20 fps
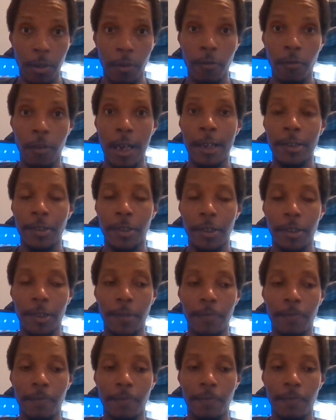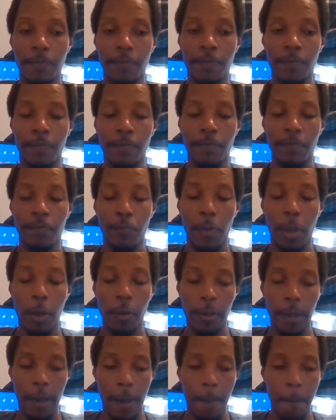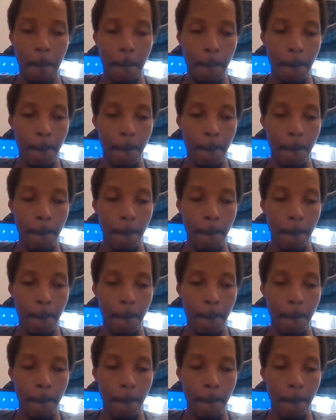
Degrassi. Okay?